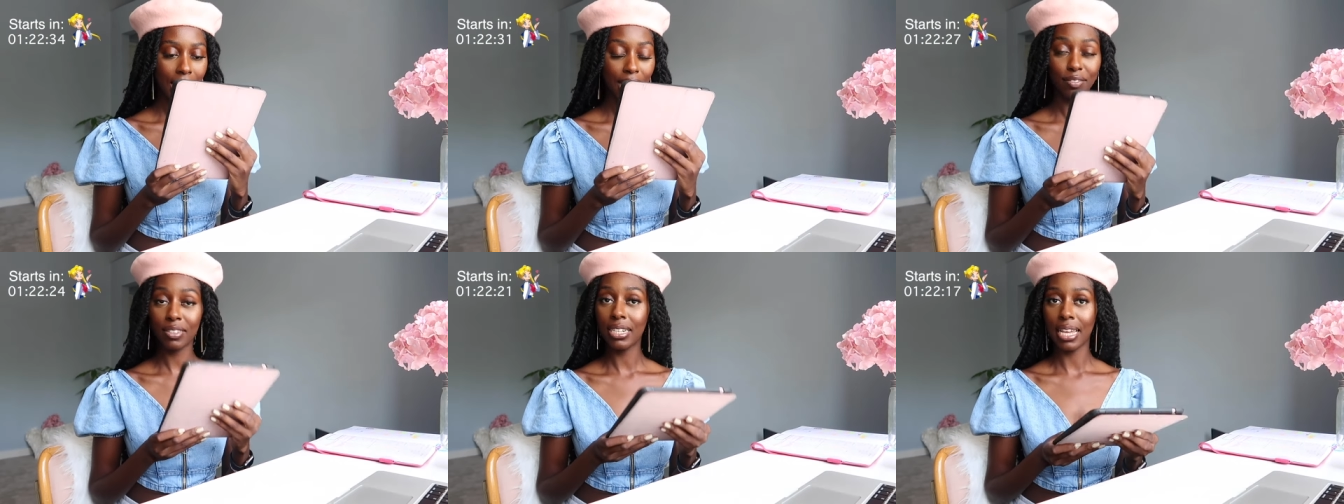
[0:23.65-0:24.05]

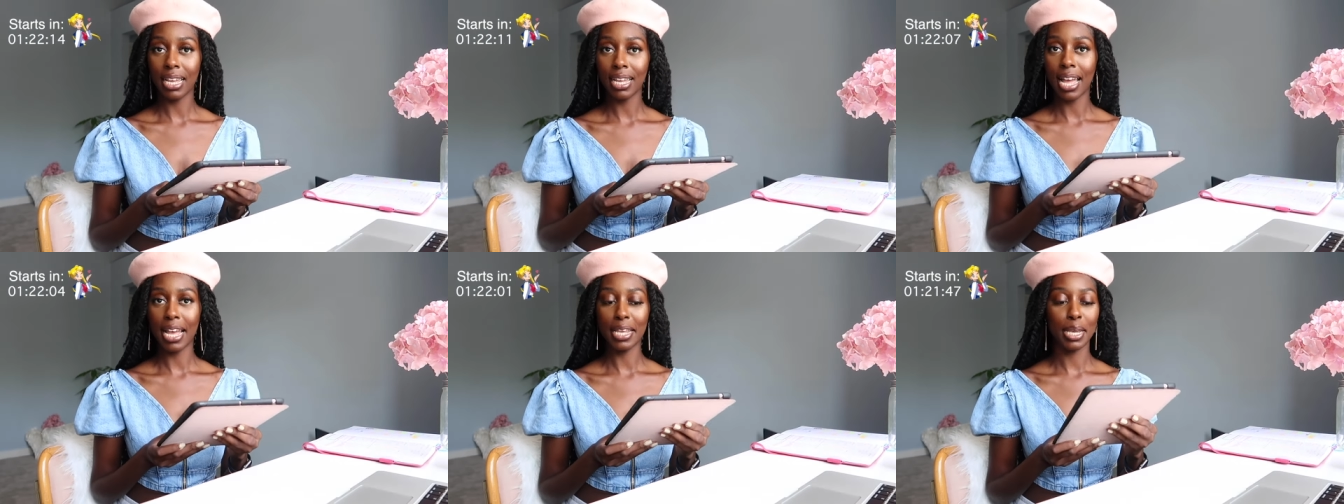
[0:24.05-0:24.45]
every
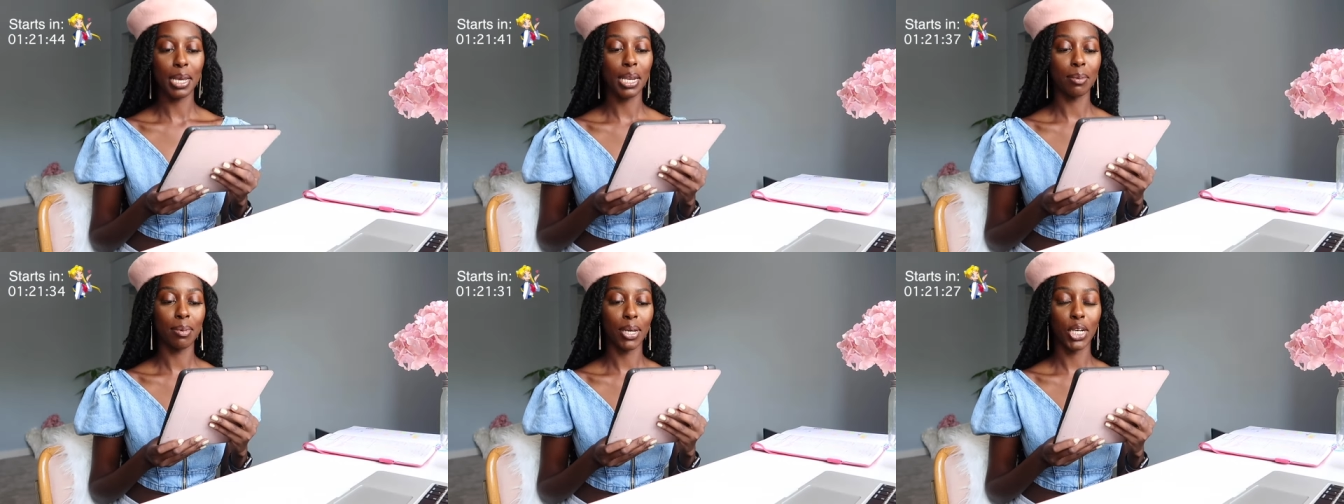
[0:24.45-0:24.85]
day I
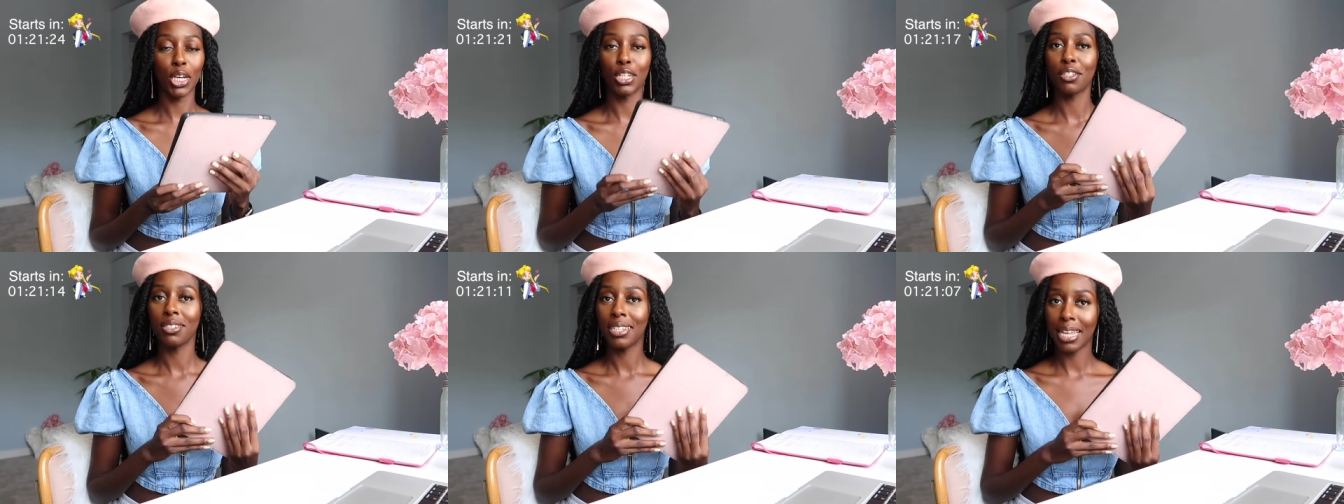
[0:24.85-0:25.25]
get about one
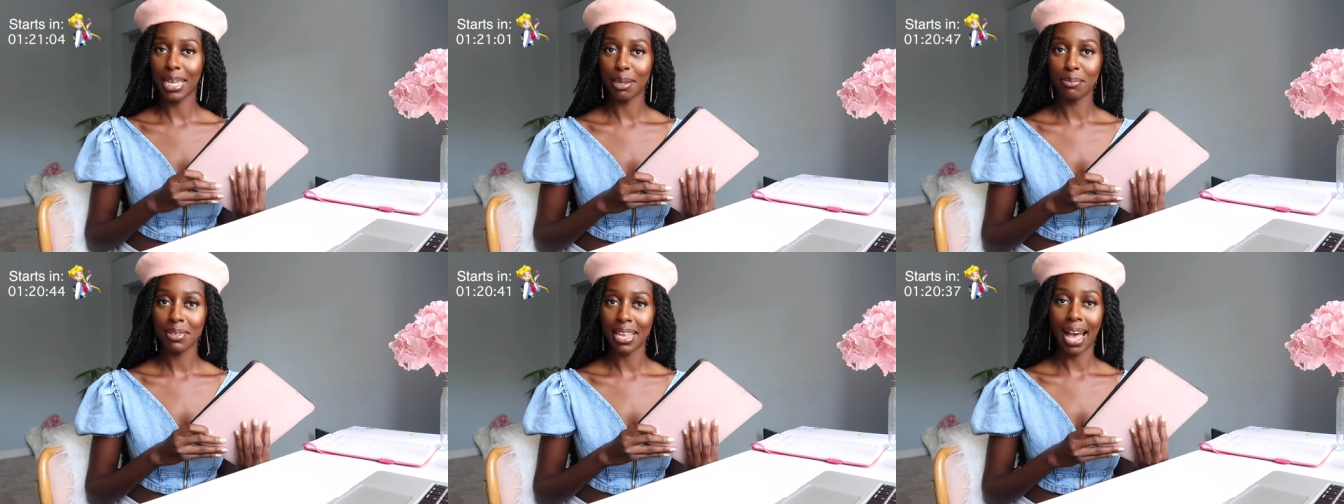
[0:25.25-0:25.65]
hundred D
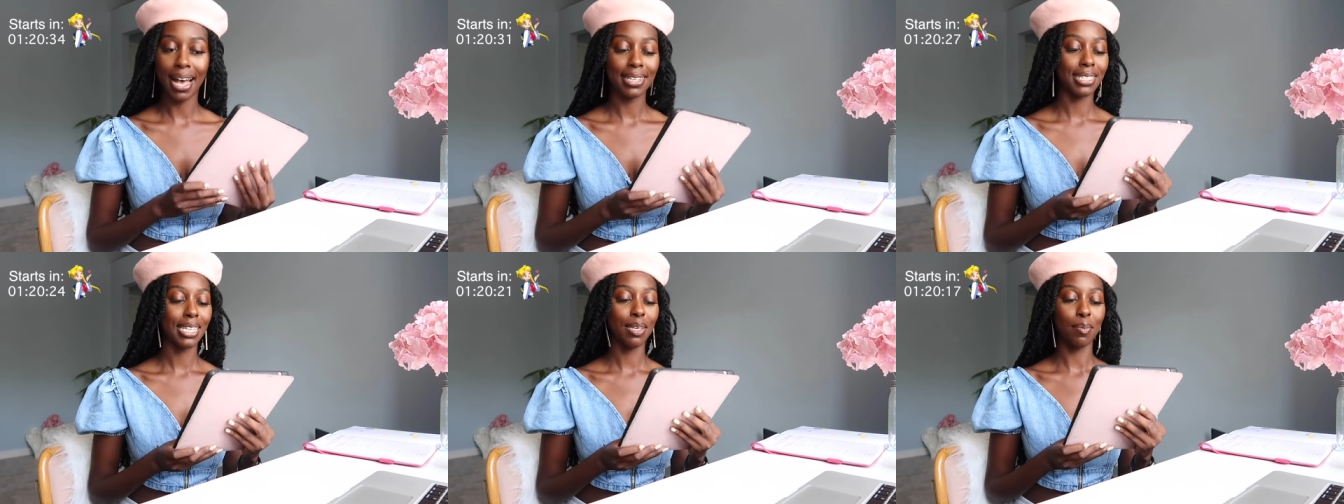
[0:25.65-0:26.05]
Ms
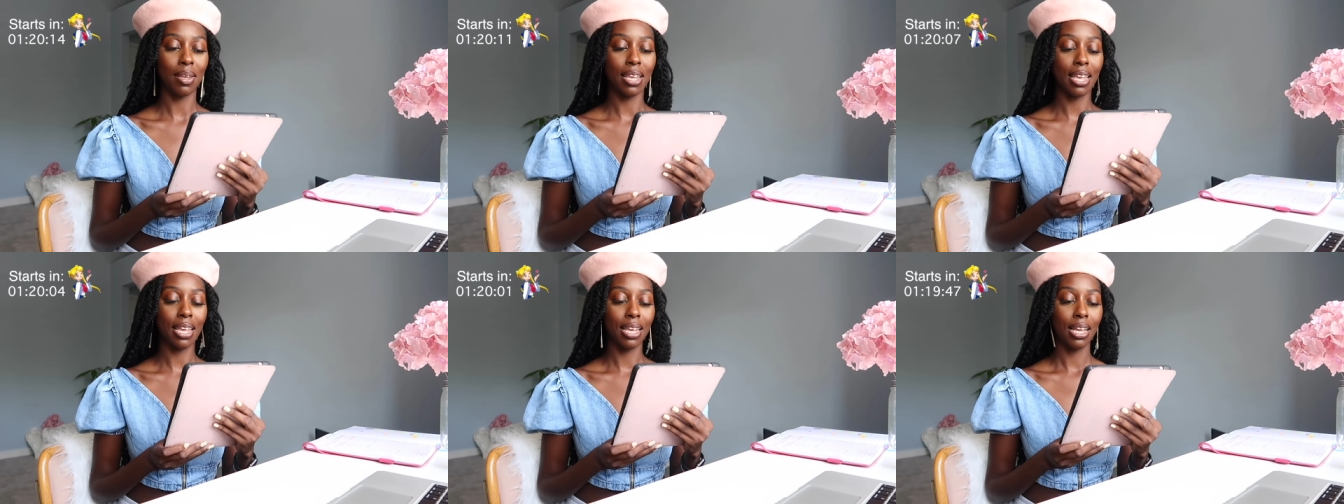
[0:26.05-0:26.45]
asking
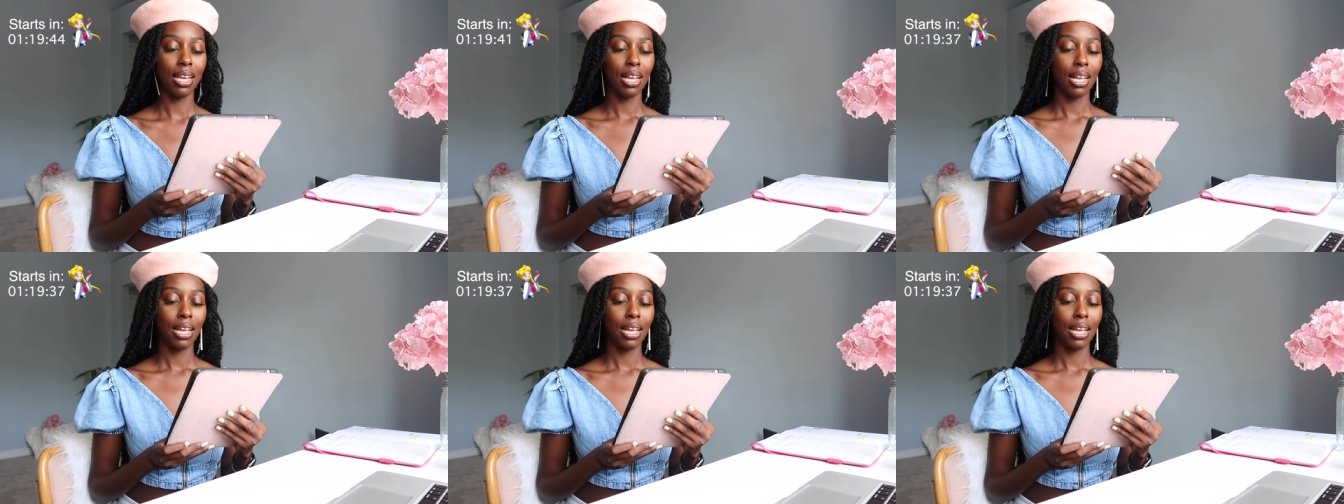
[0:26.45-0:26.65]
me